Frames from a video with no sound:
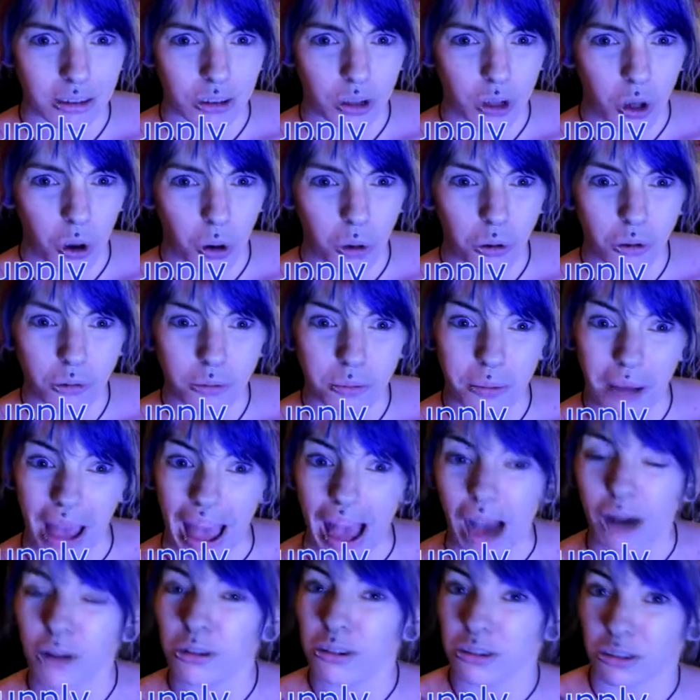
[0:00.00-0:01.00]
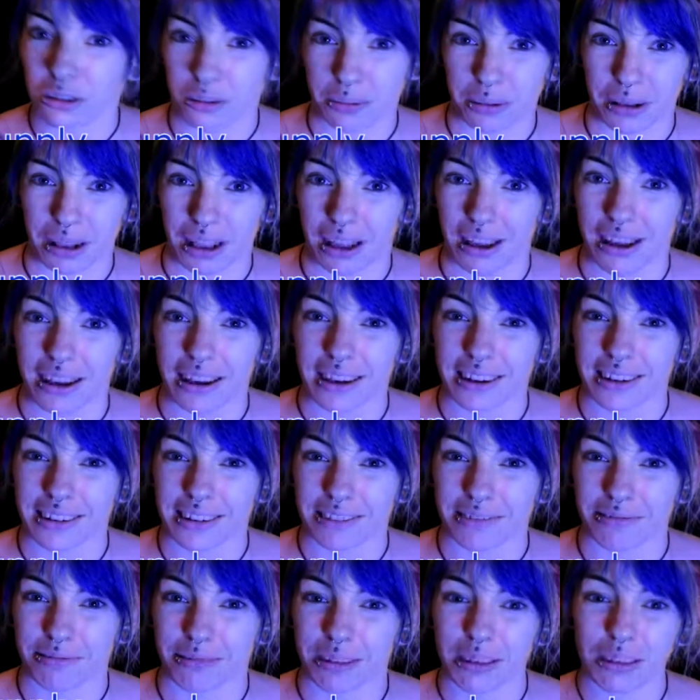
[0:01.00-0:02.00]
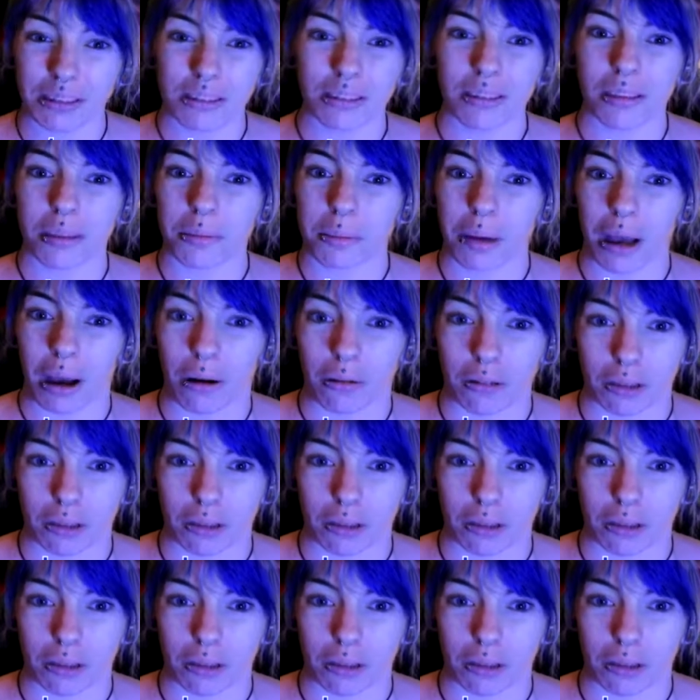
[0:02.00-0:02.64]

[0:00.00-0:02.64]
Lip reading: gold power supply. This is the power